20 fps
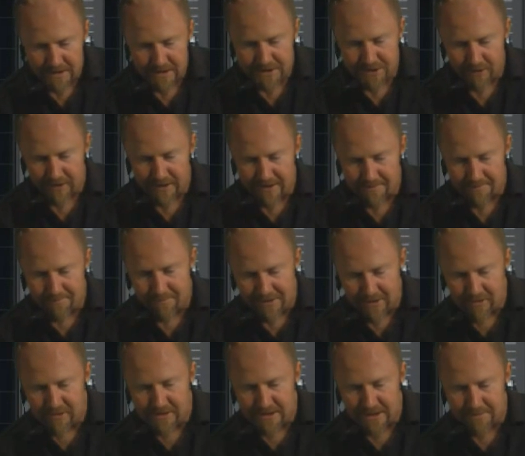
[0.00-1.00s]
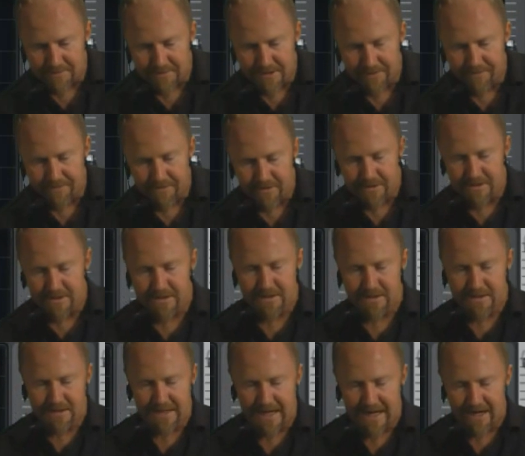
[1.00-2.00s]
So I can build up different
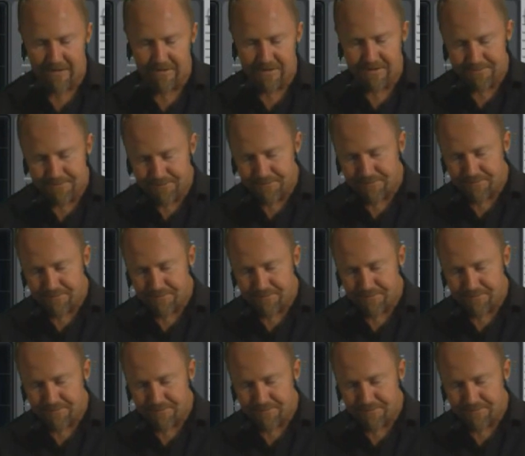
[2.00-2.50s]
sounds,